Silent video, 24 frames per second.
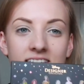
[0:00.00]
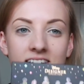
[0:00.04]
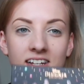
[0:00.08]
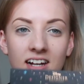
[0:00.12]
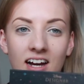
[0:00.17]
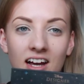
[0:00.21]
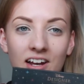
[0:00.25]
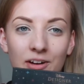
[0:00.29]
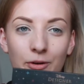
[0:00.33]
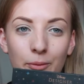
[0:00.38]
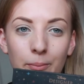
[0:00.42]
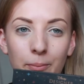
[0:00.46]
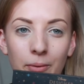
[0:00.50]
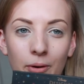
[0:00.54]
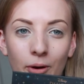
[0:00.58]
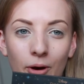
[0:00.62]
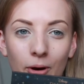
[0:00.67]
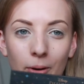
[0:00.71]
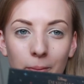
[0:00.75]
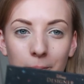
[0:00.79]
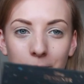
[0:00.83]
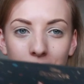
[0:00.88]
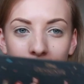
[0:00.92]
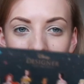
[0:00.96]

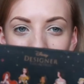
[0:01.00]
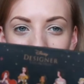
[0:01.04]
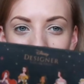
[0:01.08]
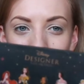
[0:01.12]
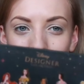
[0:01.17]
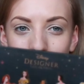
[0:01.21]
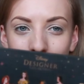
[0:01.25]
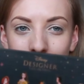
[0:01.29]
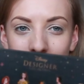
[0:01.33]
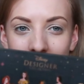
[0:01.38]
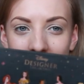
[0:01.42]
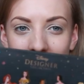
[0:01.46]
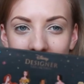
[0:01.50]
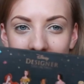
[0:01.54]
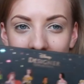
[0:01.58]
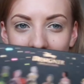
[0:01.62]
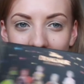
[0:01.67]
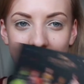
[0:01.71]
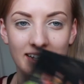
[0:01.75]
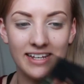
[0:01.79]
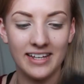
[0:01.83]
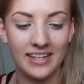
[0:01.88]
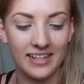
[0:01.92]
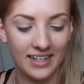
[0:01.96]
ColourPop
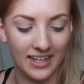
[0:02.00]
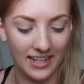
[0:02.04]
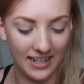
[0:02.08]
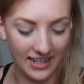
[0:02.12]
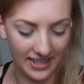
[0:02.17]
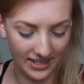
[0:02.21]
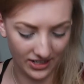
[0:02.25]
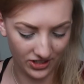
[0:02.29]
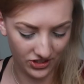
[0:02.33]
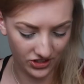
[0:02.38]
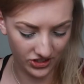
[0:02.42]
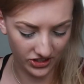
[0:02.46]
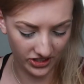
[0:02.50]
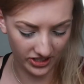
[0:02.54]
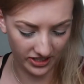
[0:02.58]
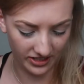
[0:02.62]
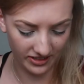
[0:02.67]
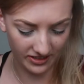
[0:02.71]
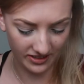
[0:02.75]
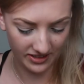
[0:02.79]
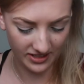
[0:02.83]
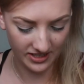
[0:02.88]
Disney collection.